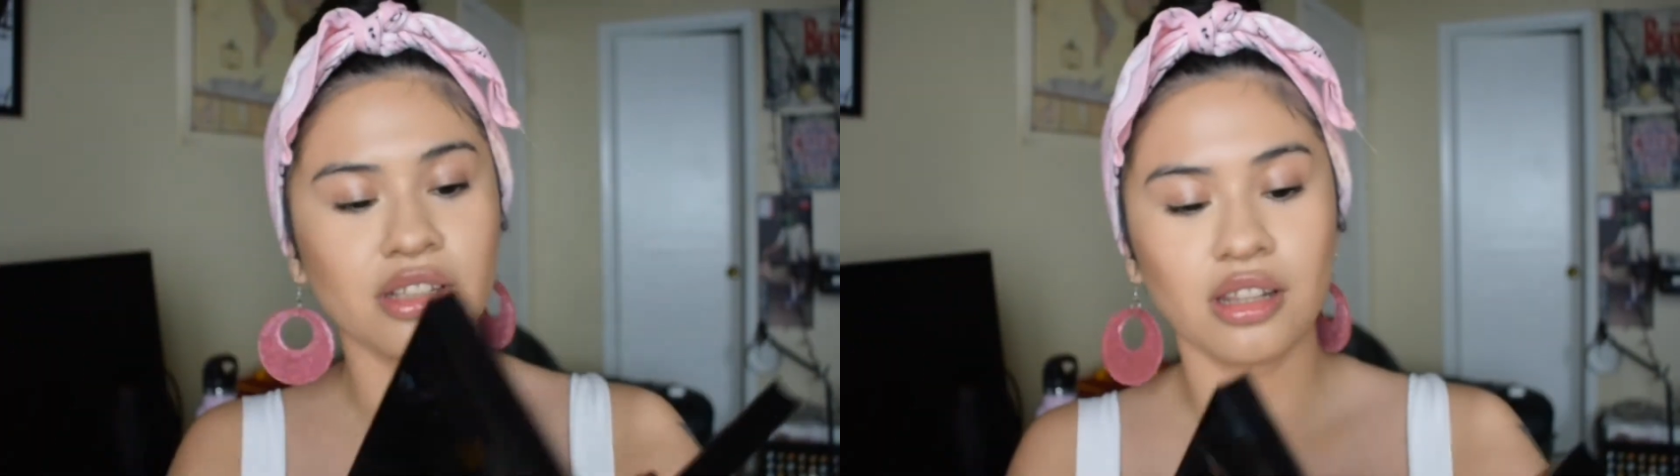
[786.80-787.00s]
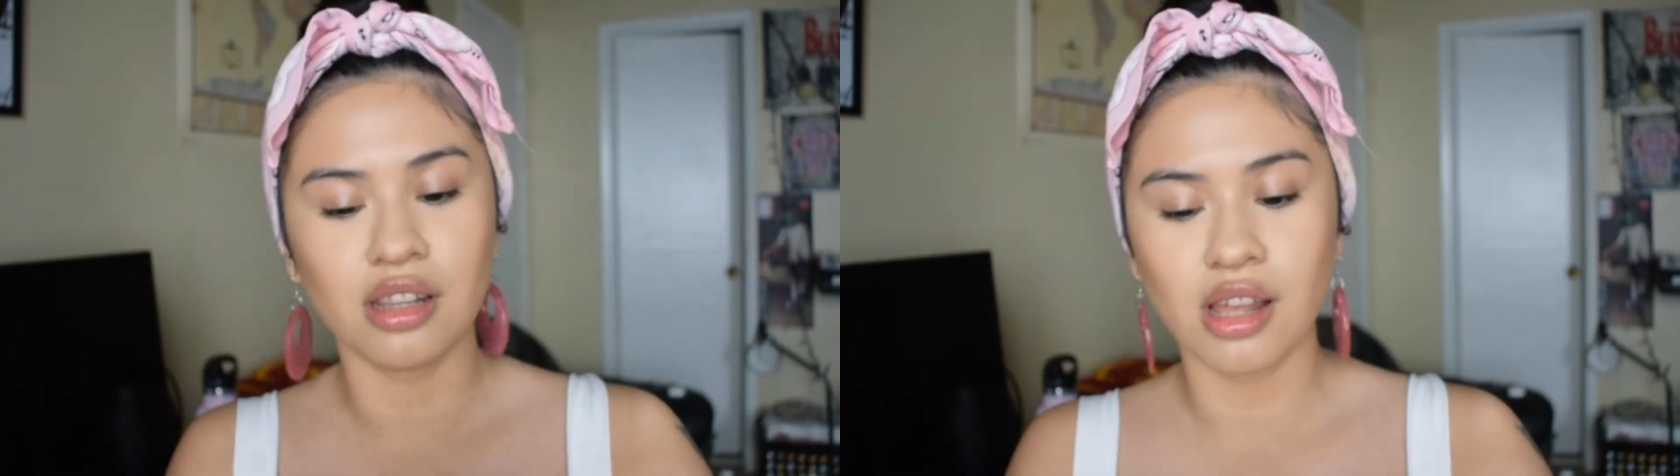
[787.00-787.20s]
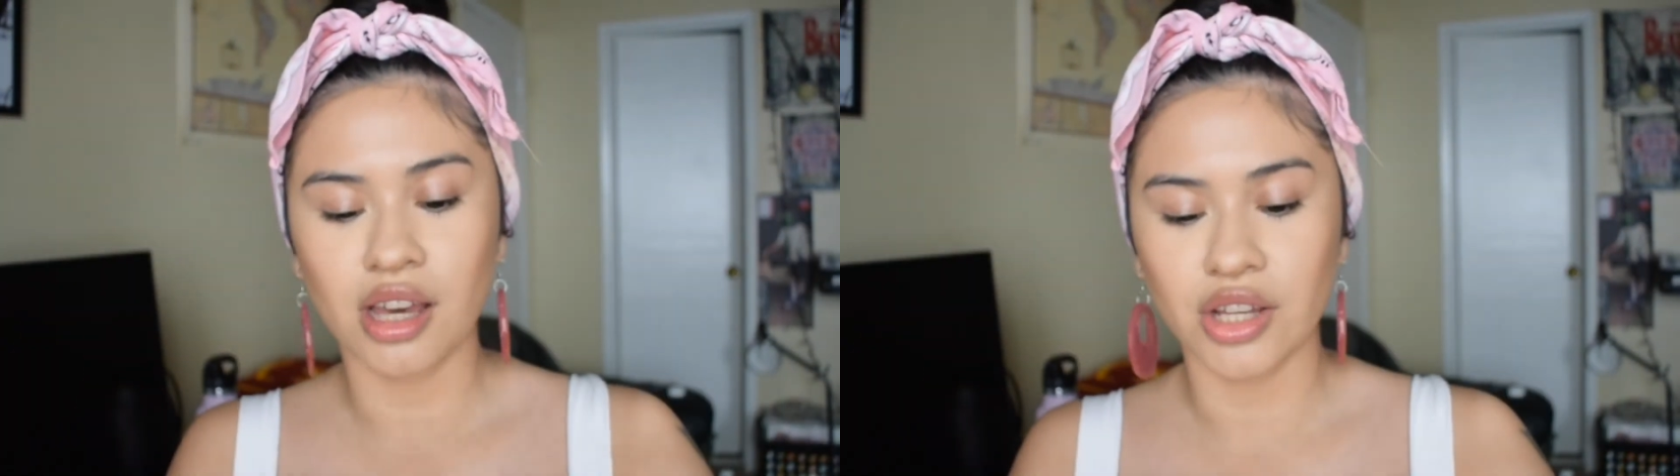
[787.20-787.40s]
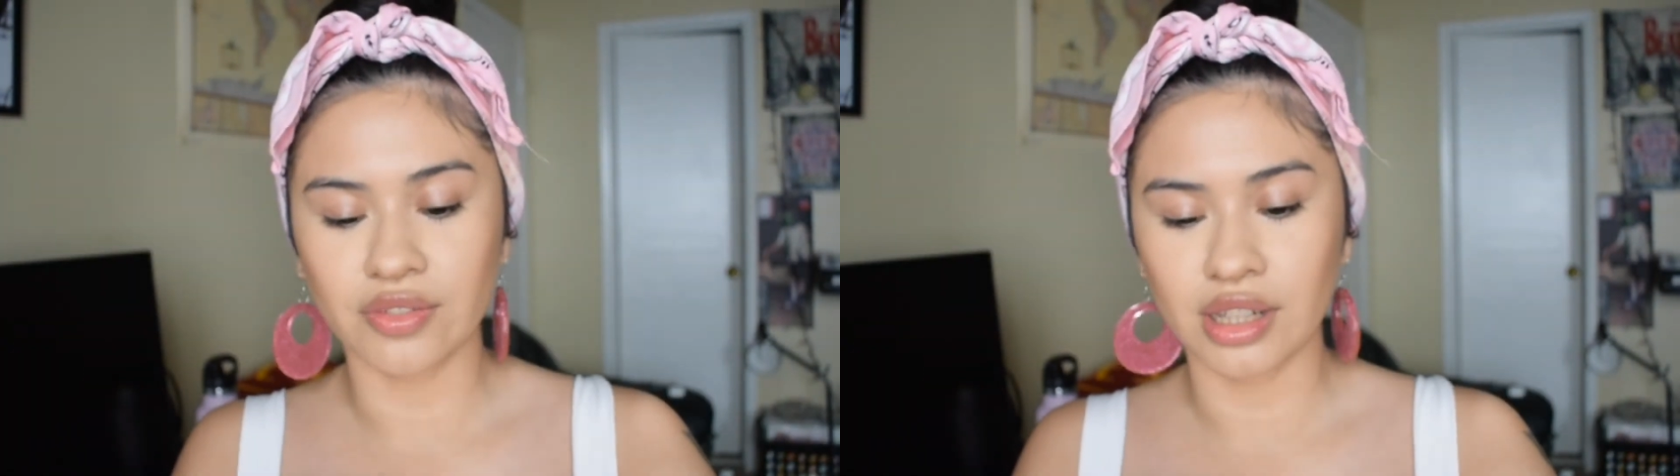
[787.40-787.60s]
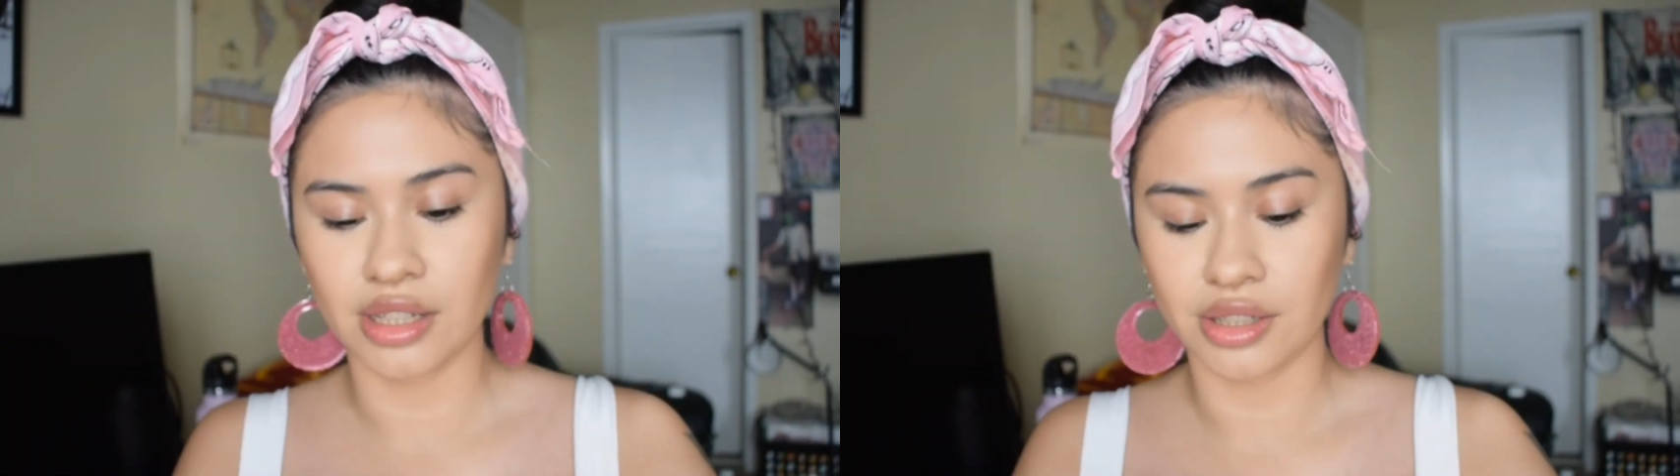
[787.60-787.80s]
a lot of
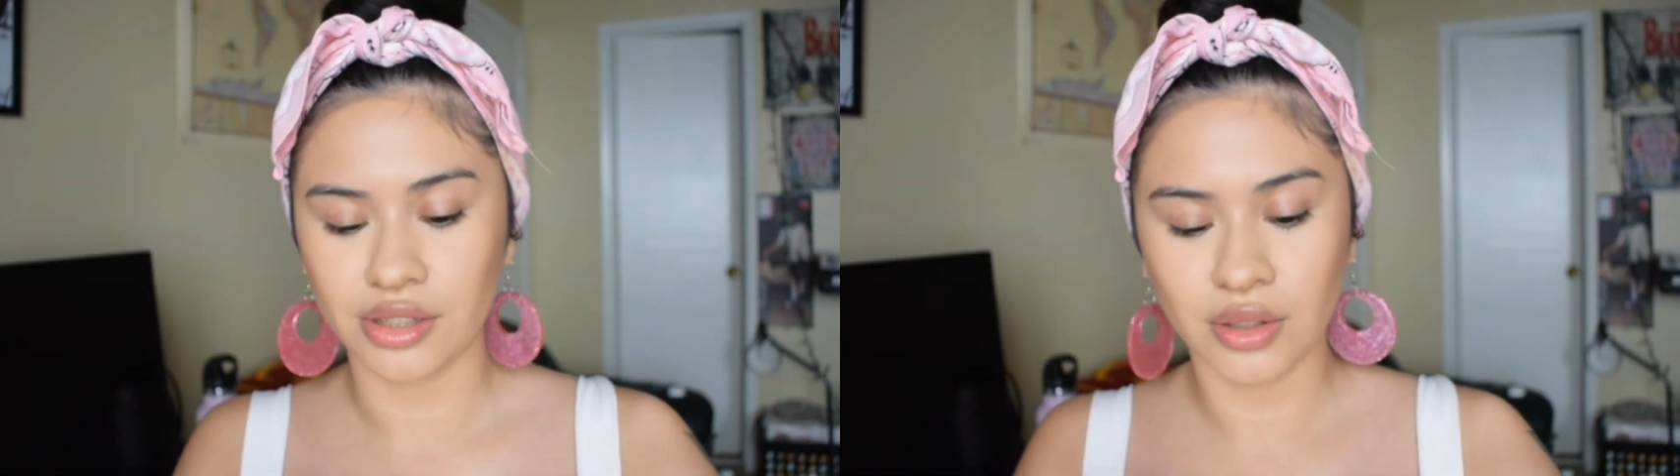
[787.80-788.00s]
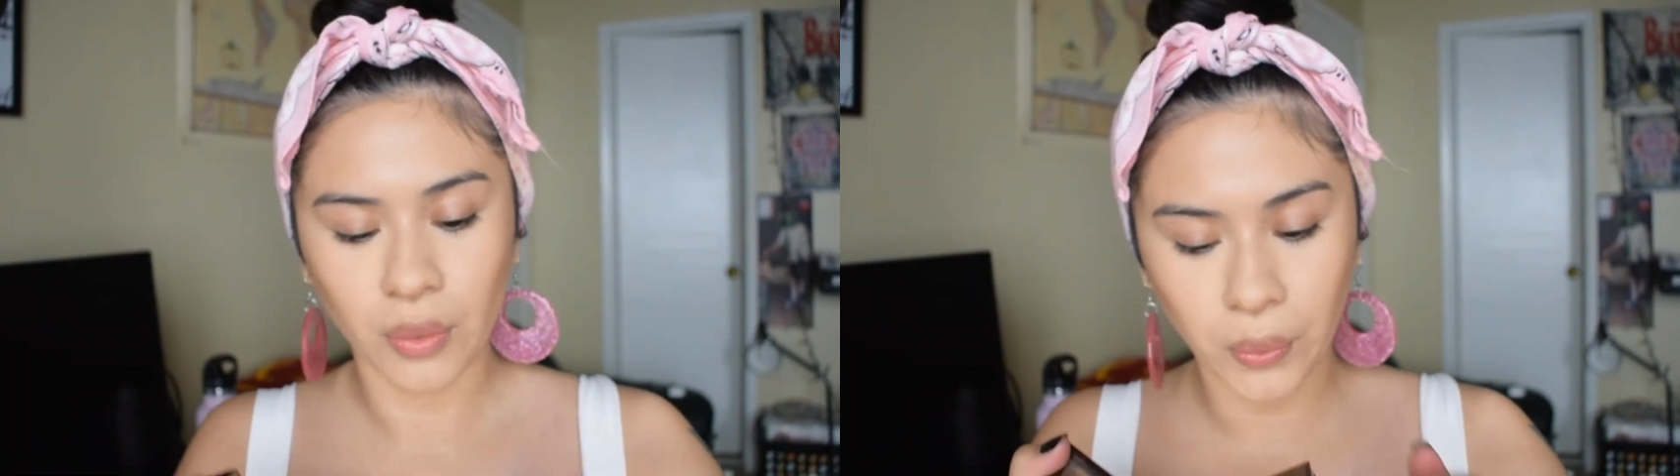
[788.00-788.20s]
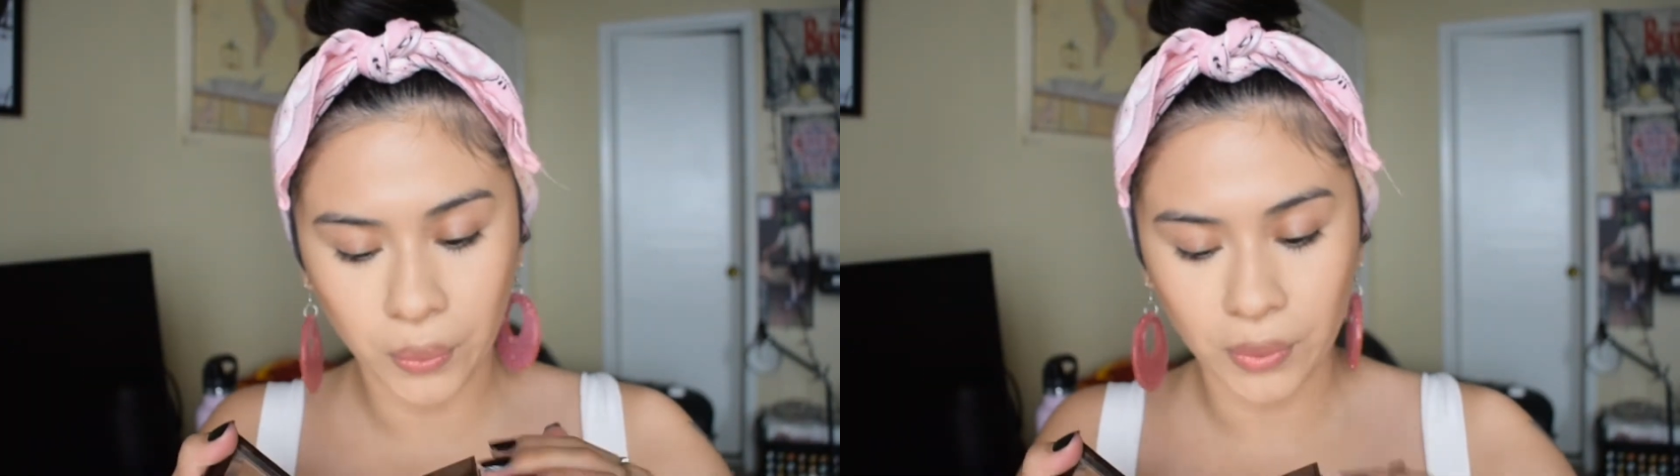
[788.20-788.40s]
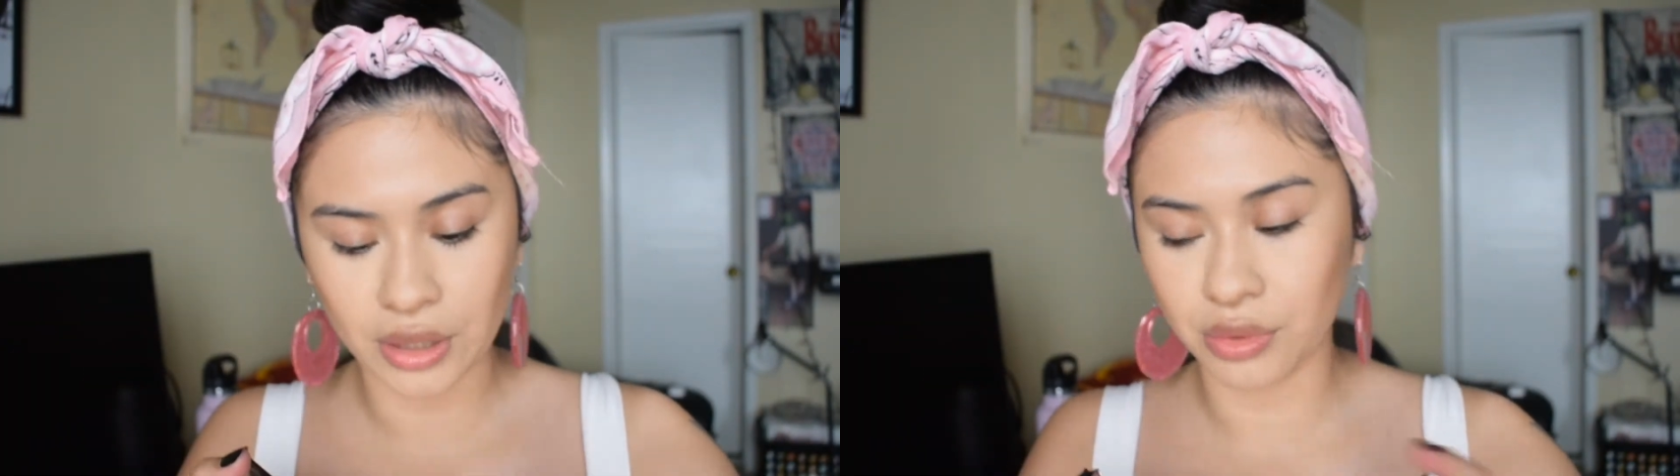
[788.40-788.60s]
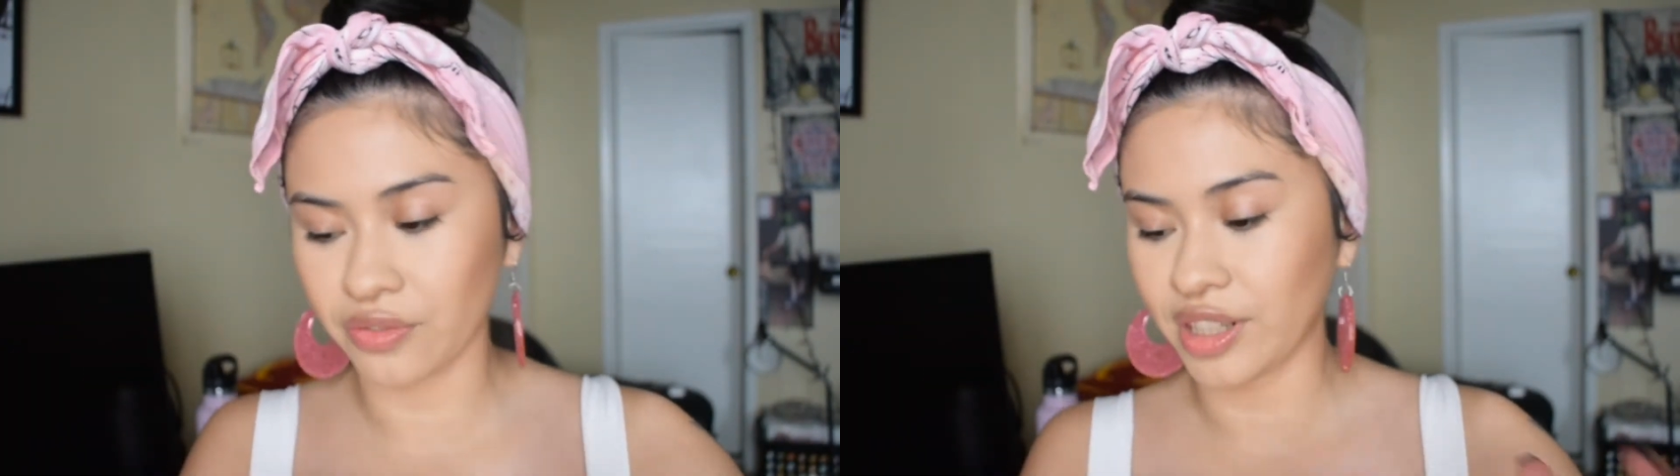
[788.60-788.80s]
glare and
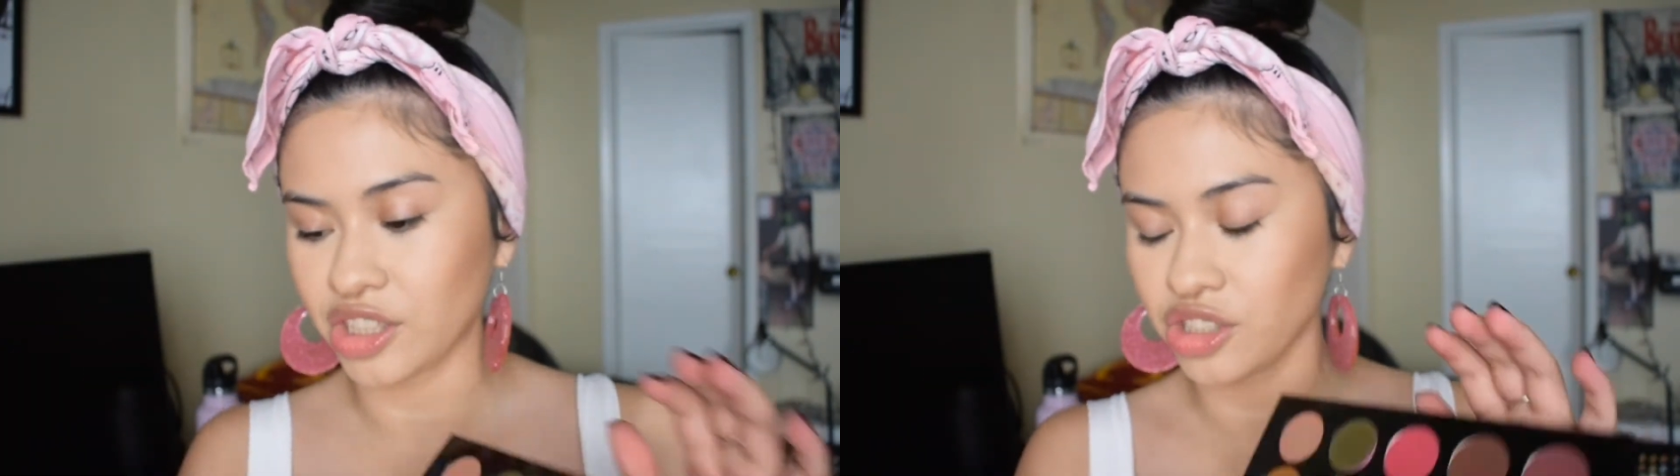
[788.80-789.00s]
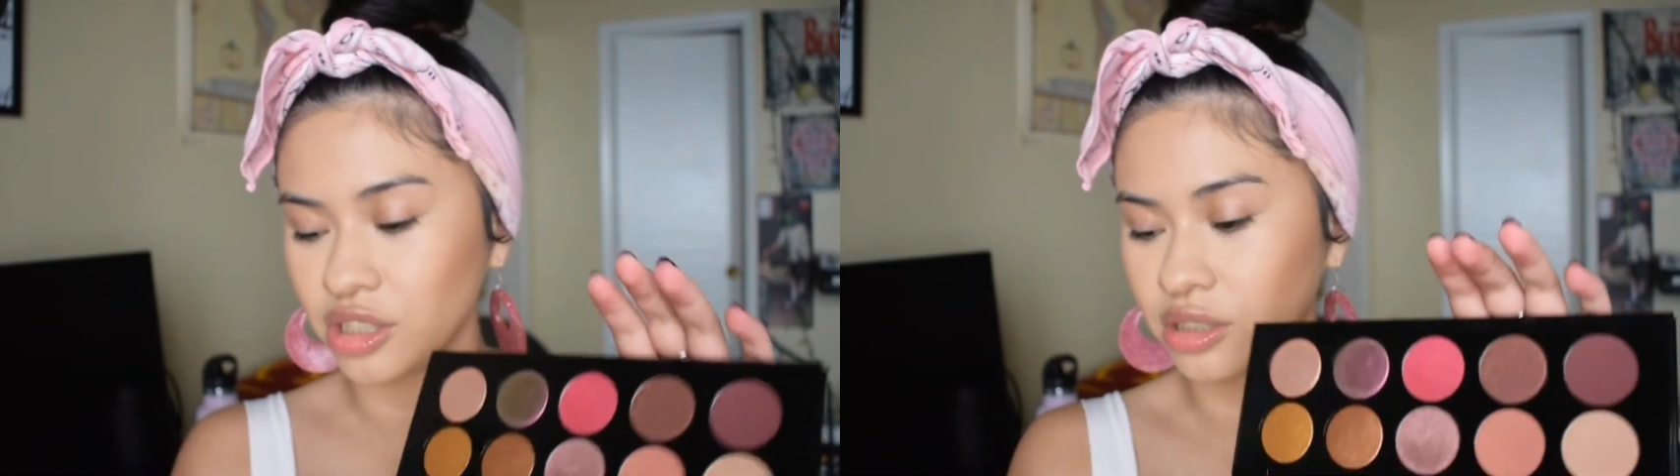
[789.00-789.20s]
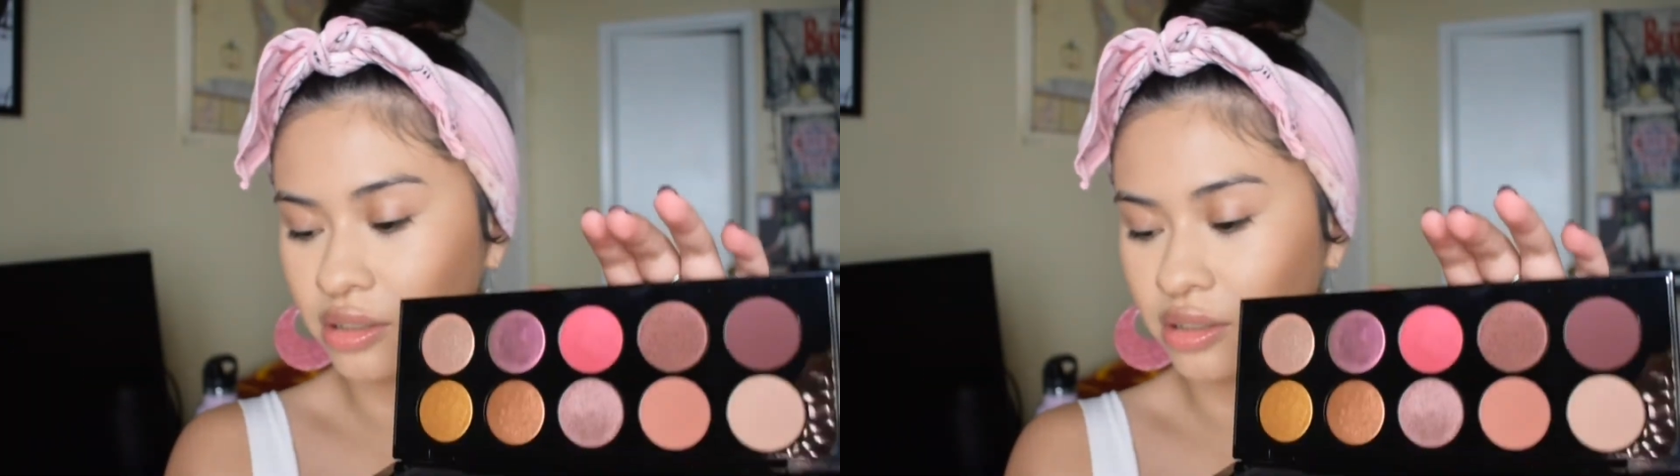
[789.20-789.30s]
reflection.